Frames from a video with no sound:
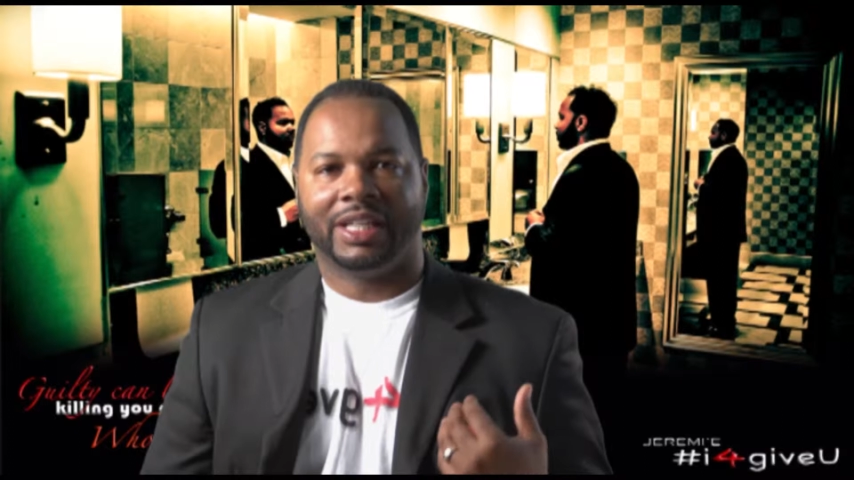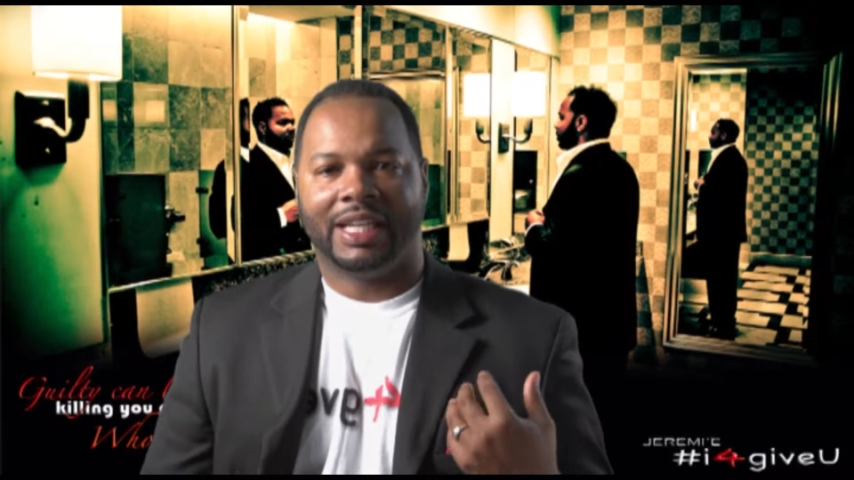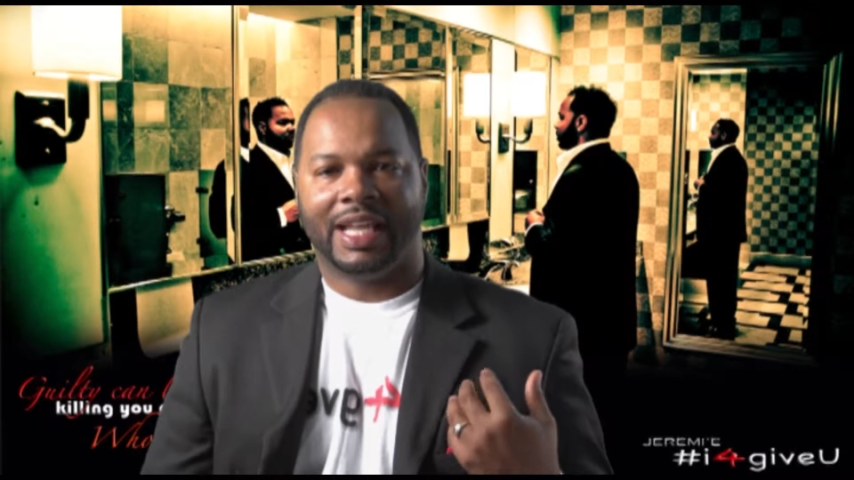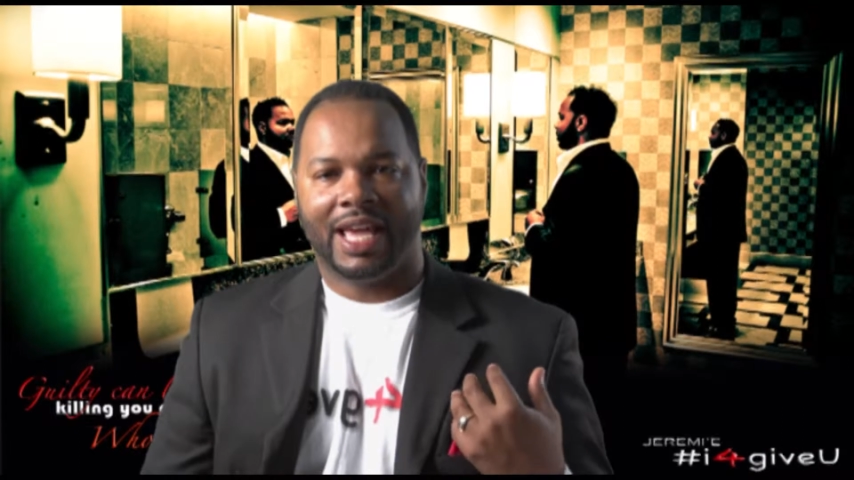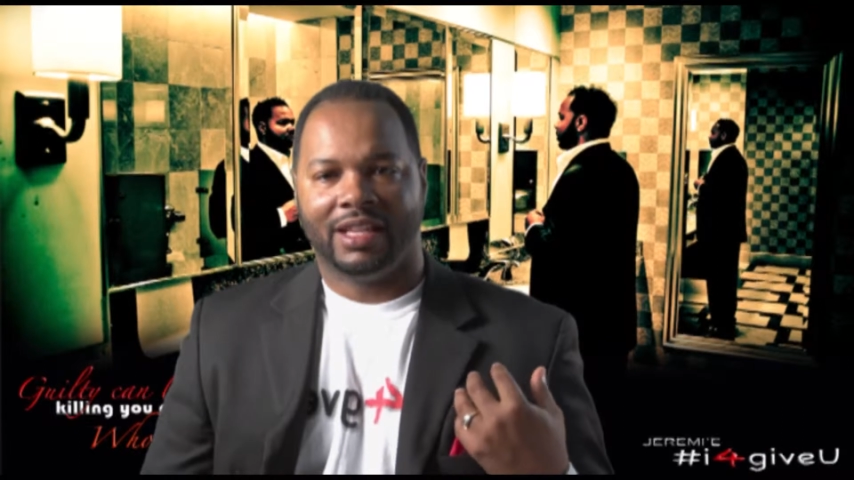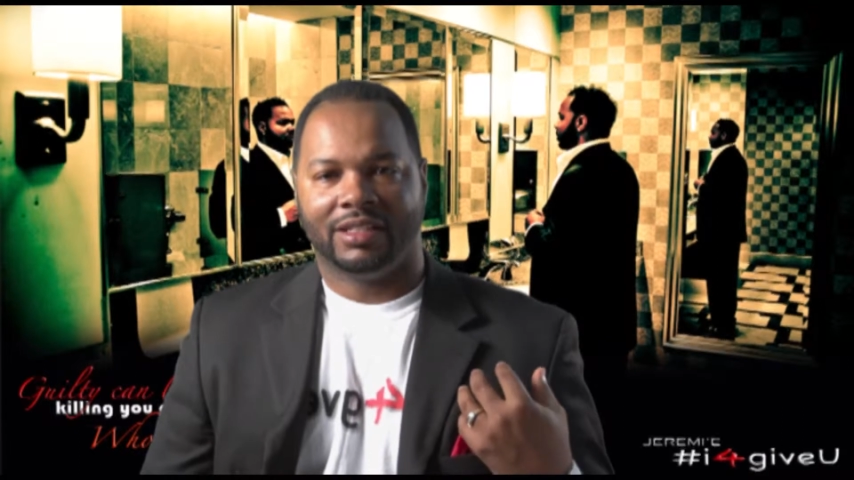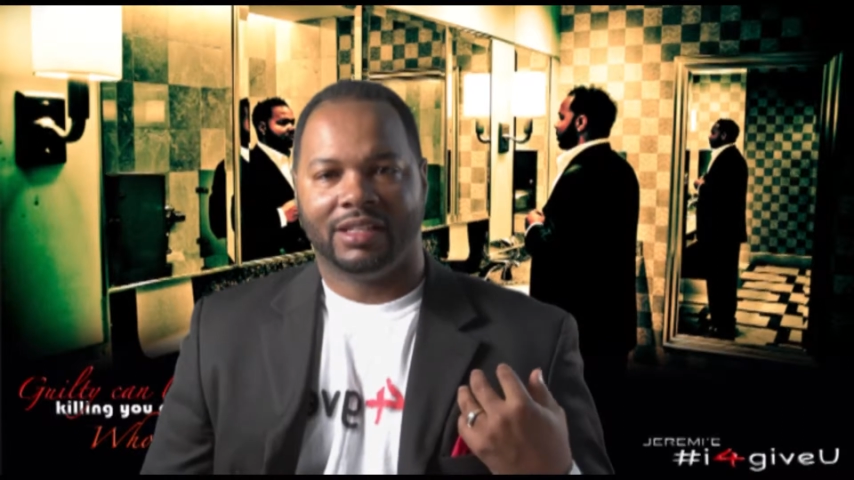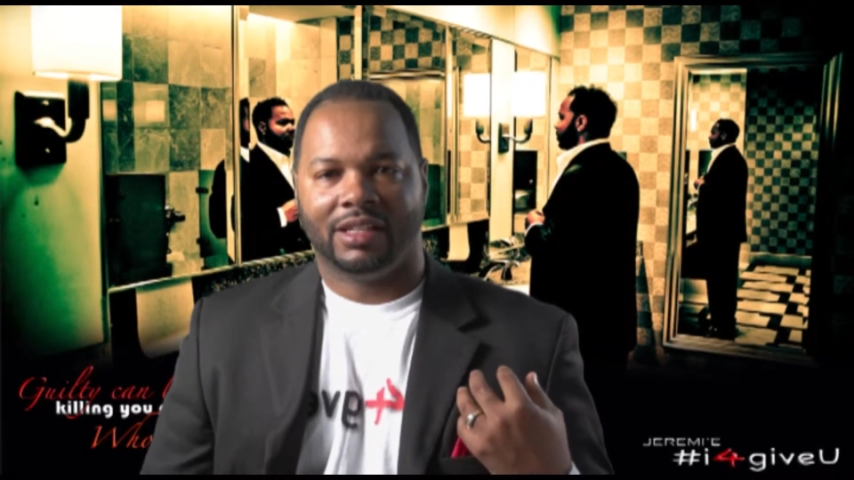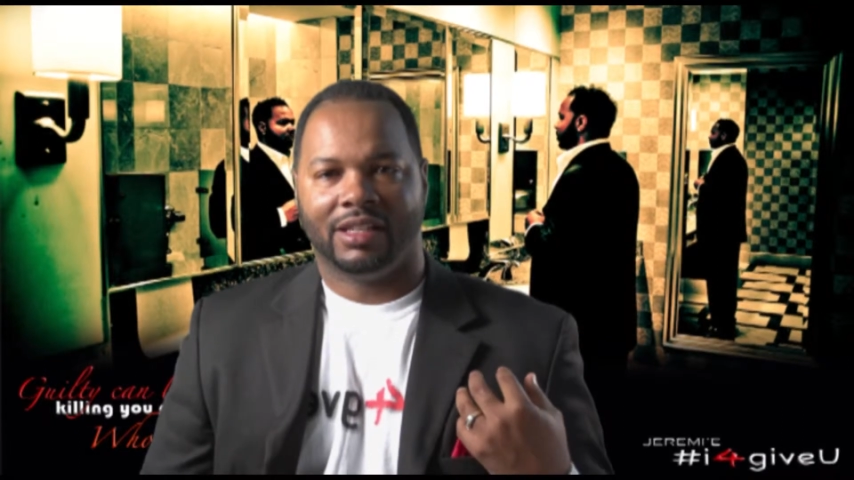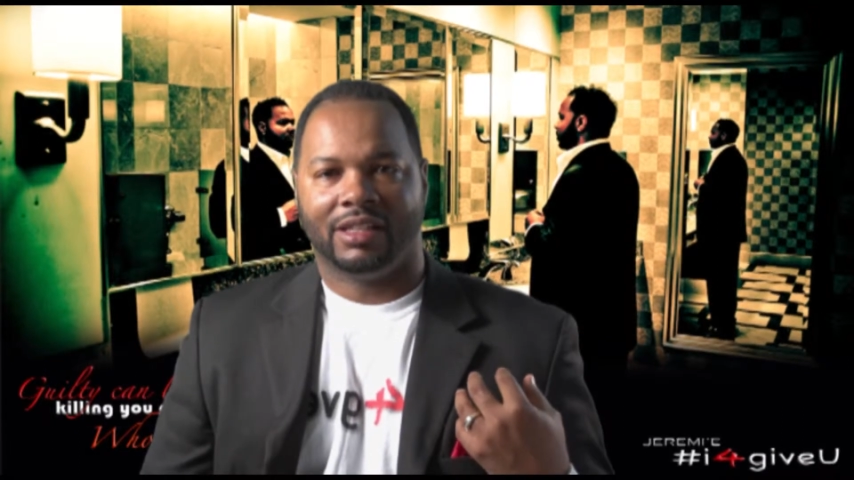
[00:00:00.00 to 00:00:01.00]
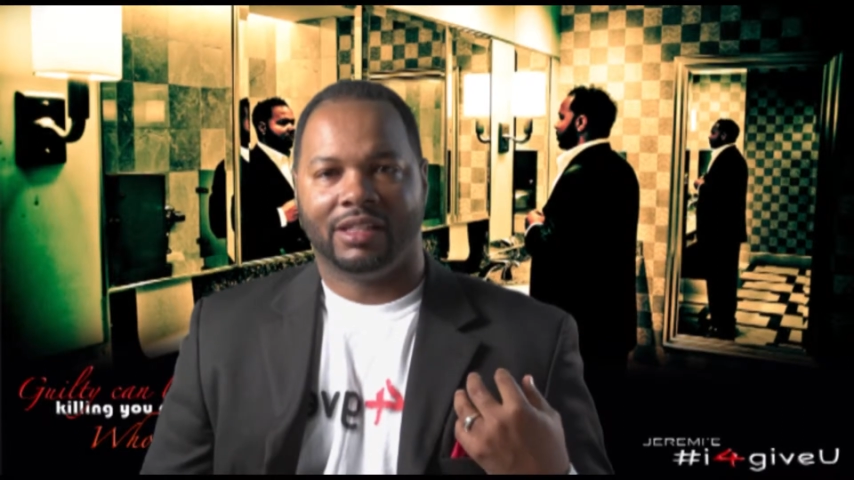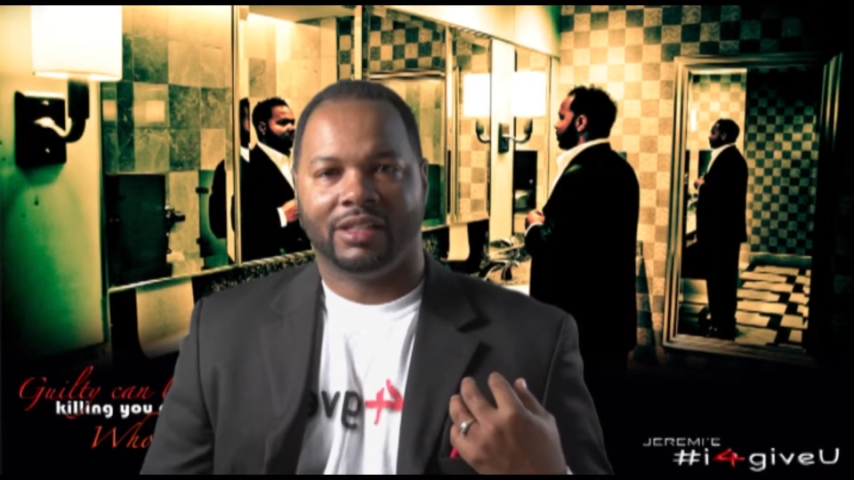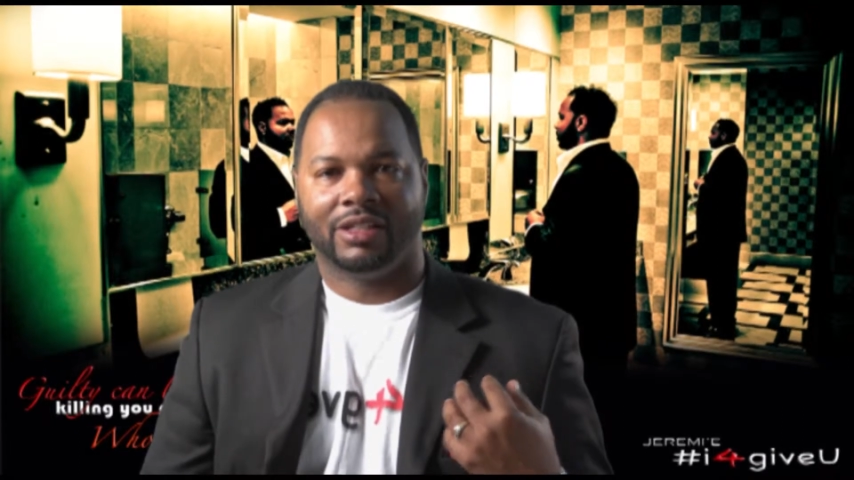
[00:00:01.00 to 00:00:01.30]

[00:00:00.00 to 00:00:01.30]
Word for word: and it has the, the,